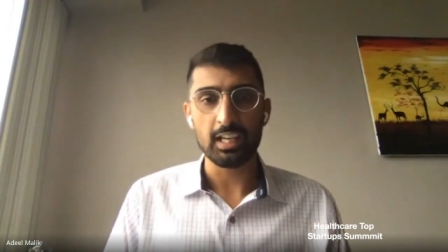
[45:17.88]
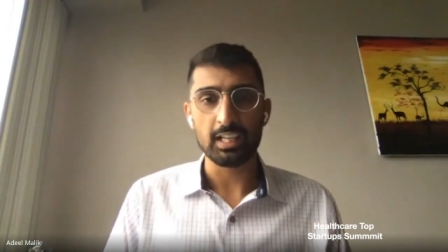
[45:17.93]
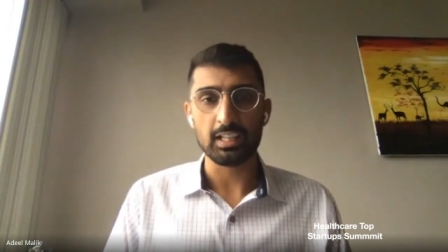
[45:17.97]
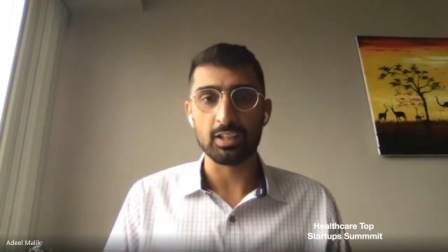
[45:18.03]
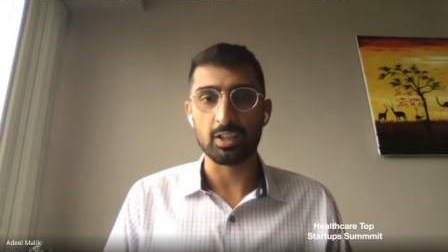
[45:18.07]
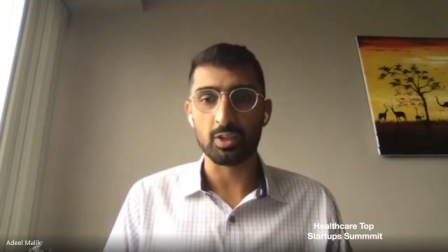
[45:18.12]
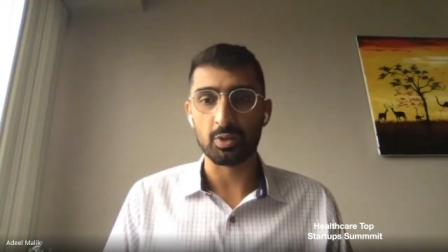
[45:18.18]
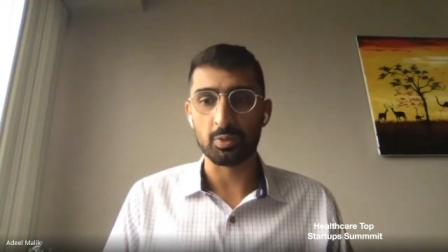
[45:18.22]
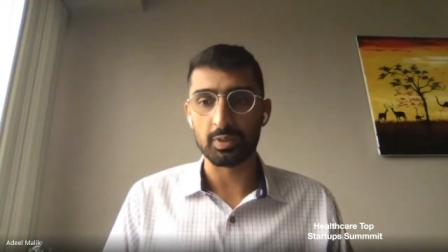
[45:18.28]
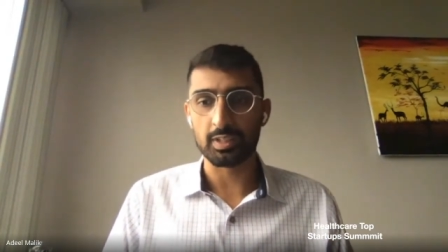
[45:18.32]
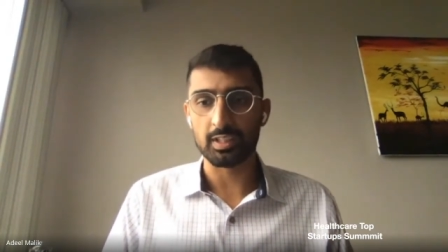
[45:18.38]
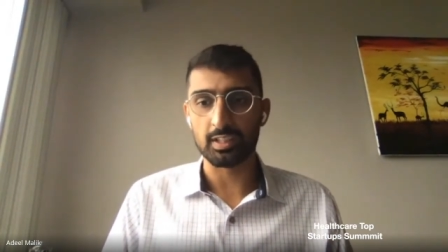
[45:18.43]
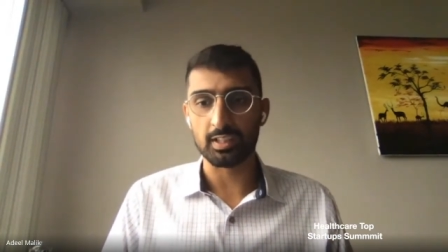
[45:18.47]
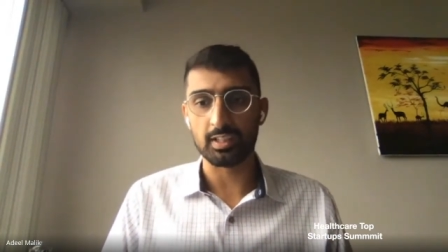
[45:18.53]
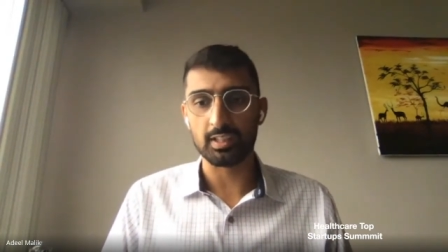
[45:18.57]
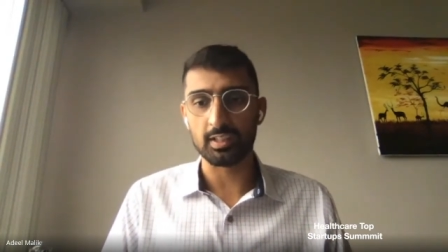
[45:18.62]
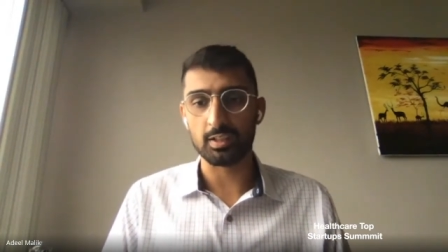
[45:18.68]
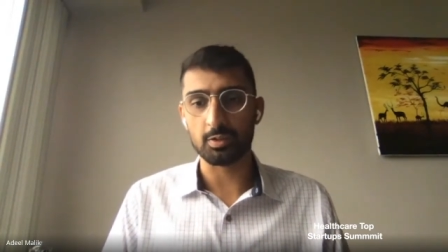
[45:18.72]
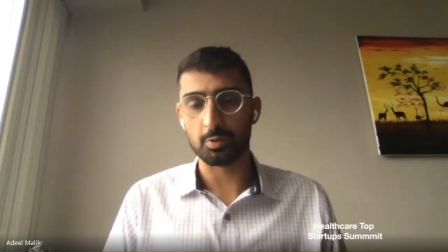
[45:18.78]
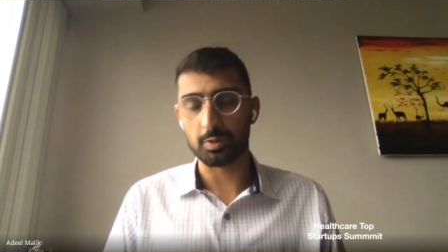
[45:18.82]

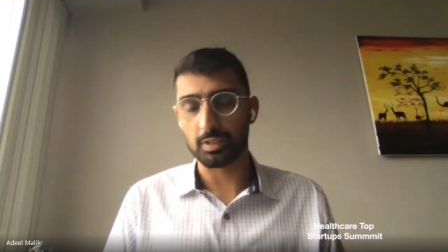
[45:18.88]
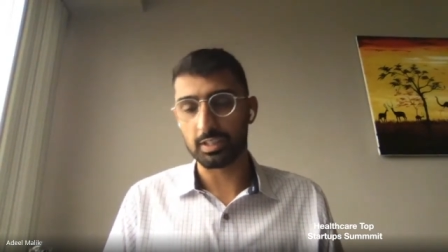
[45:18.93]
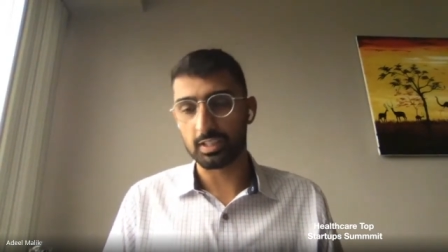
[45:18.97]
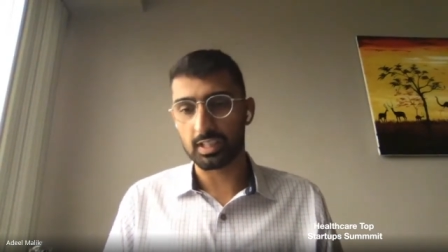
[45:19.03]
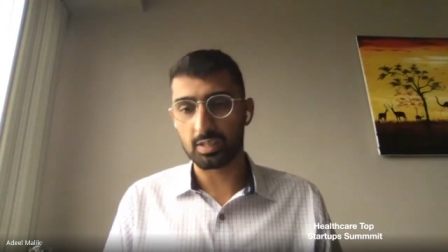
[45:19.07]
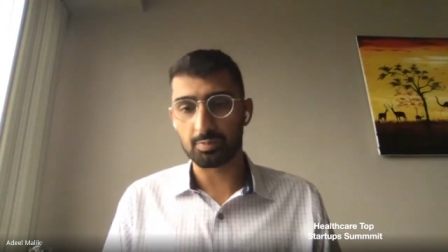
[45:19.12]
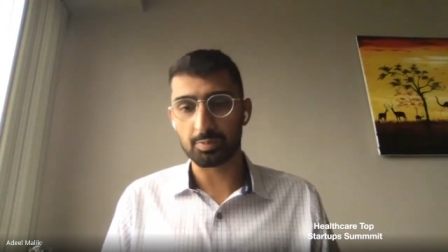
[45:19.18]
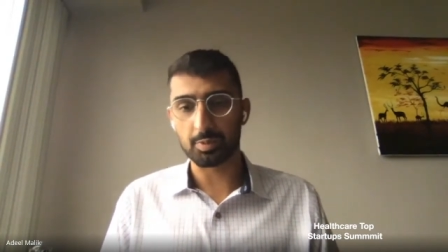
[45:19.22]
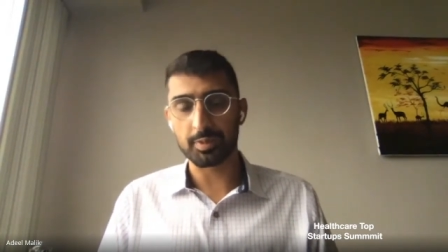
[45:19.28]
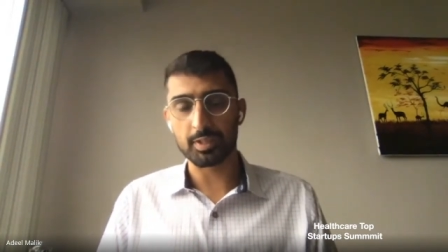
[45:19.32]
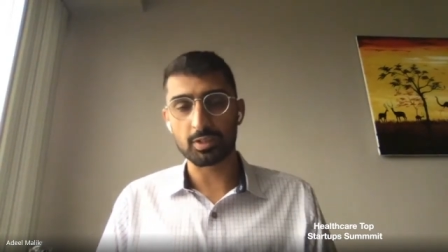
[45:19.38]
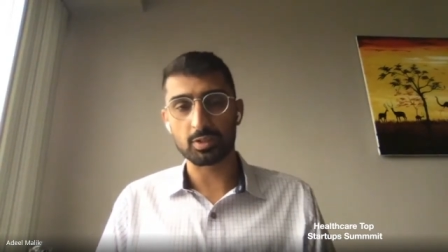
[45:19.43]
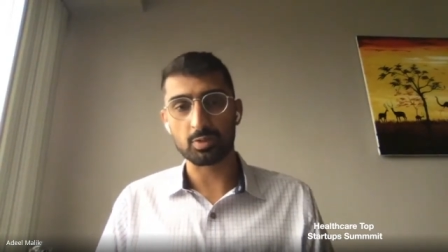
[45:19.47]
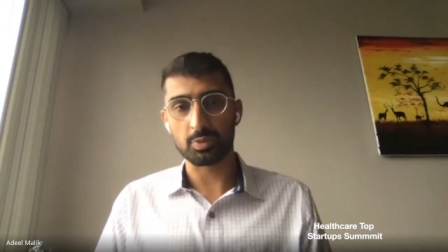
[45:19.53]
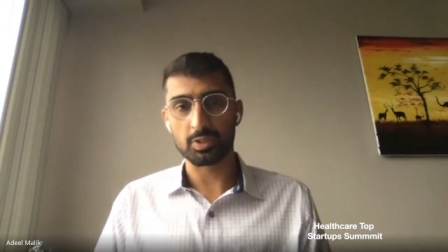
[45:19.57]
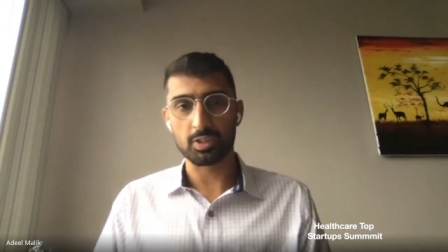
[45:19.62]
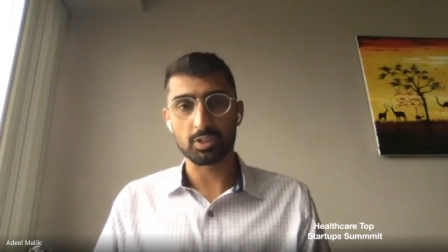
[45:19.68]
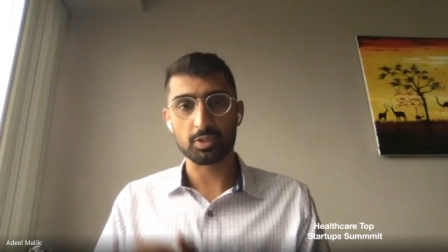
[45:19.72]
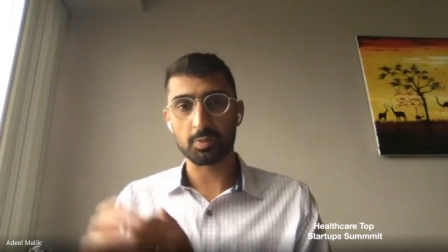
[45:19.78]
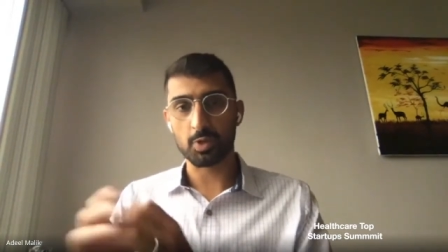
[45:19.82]
we implemented
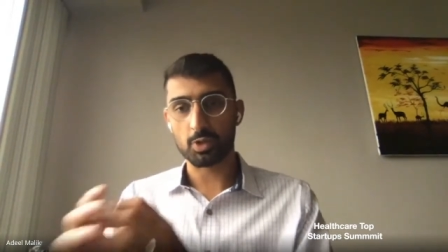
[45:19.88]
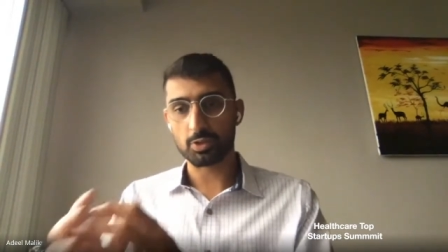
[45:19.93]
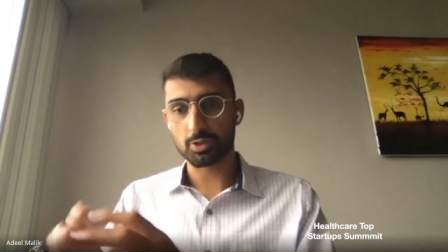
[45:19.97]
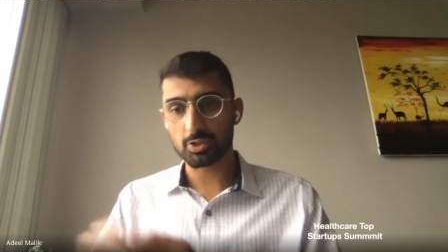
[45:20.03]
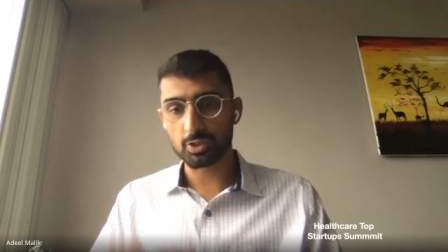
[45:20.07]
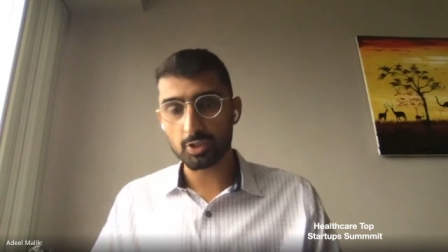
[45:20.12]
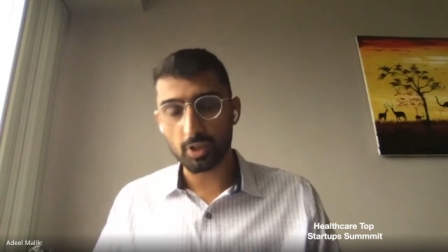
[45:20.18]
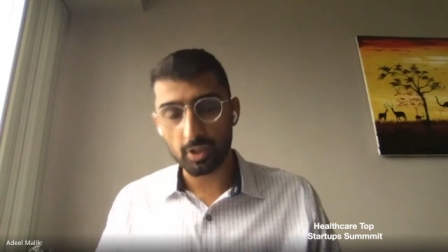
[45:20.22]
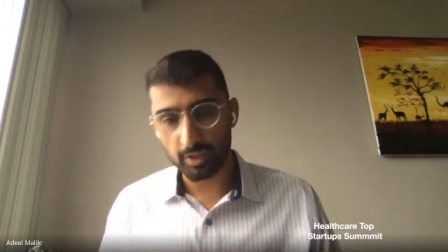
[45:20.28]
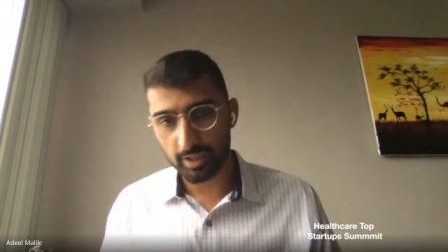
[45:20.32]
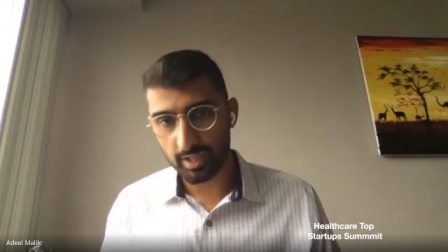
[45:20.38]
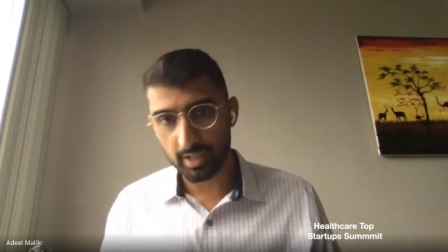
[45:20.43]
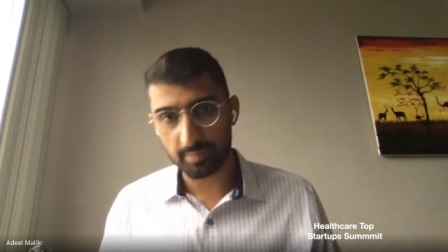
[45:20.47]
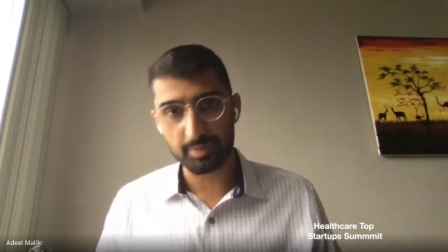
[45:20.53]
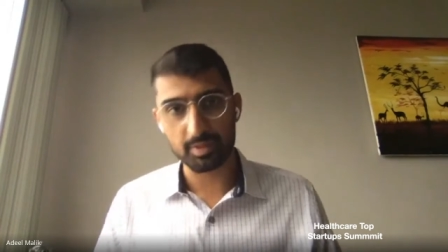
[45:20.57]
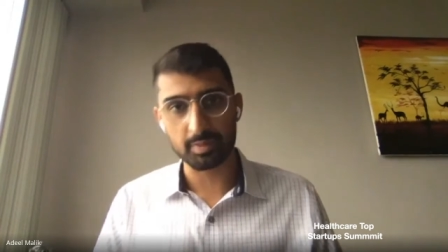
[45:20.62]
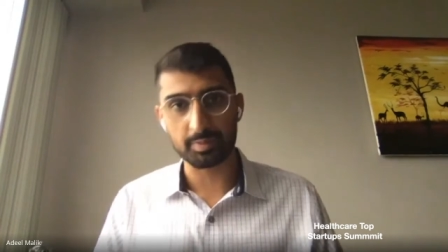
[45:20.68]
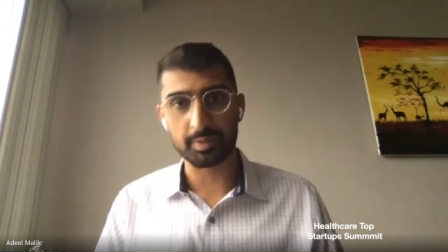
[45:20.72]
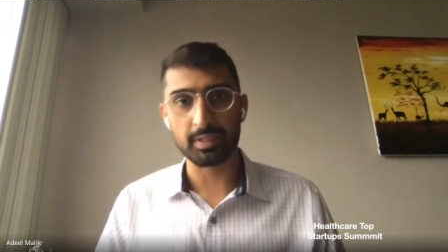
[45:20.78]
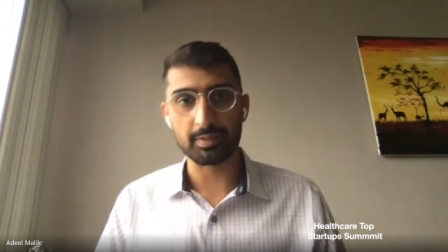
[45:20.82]
with a small startup
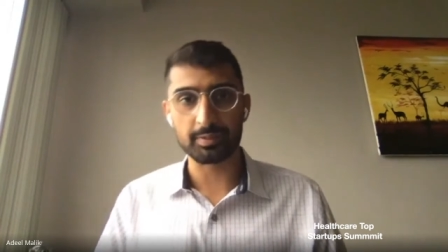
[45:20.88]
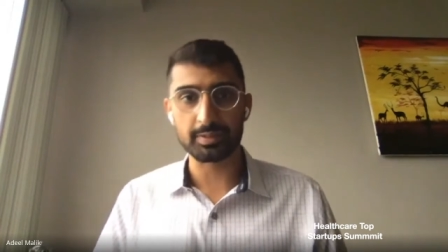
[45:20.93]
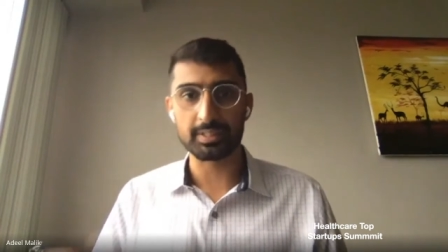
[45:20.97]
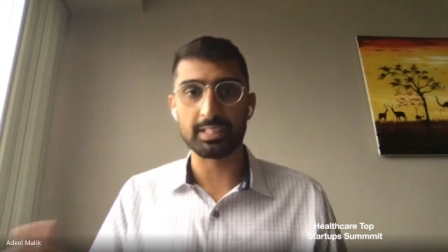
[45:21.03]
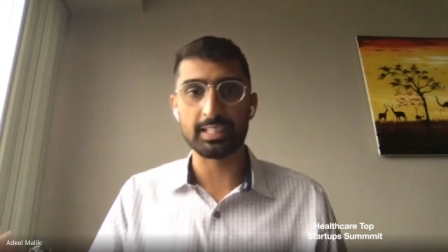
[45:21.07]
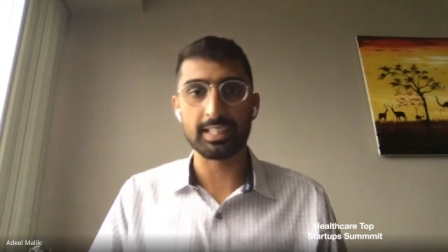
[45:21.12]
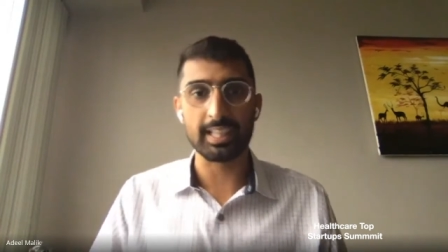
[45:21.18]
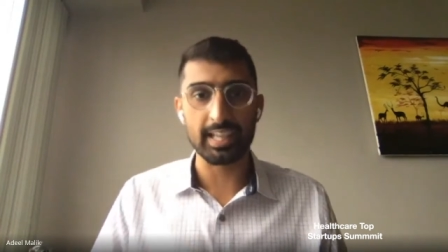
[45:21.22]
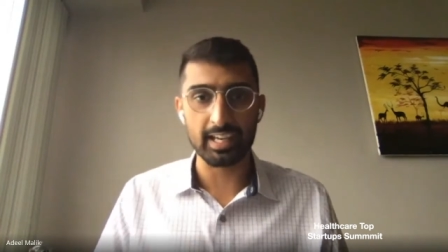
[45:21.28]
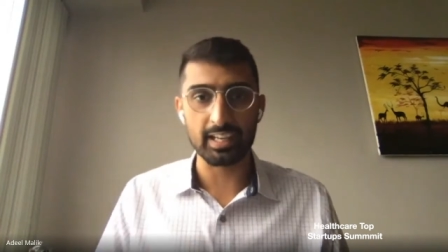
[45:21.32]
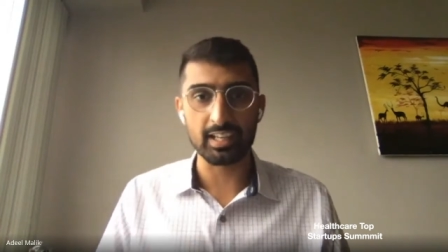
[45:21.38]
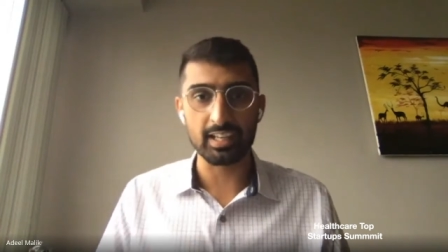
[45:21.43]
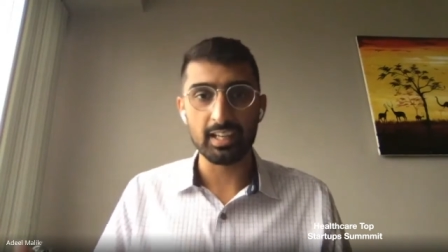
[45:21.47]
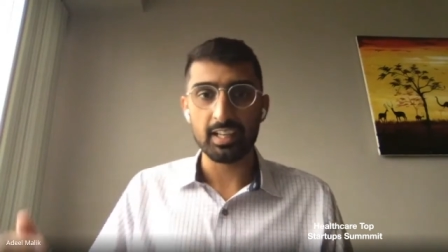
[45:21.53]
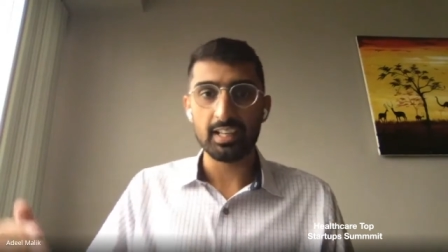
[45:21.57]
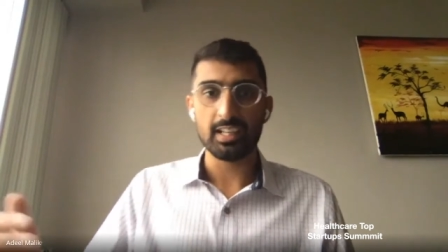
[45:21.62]
to be able to get